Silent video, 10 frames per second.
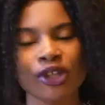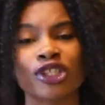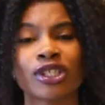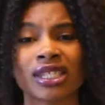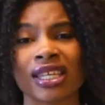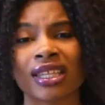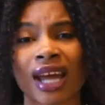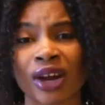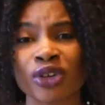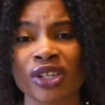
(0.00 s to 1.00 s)
her to see
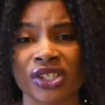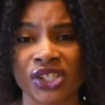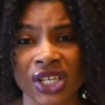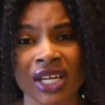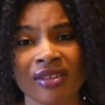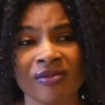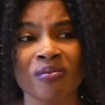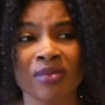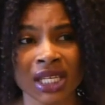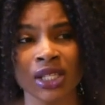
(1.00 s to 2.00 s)
that I could achieve
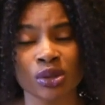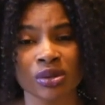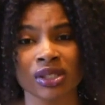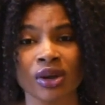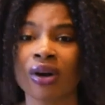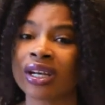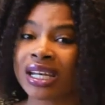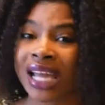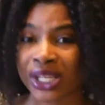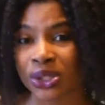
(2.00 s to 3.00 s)
mini twists
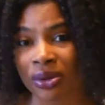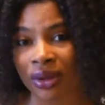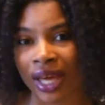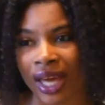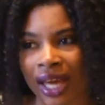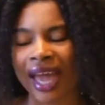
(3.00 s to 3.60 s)
on natural hair,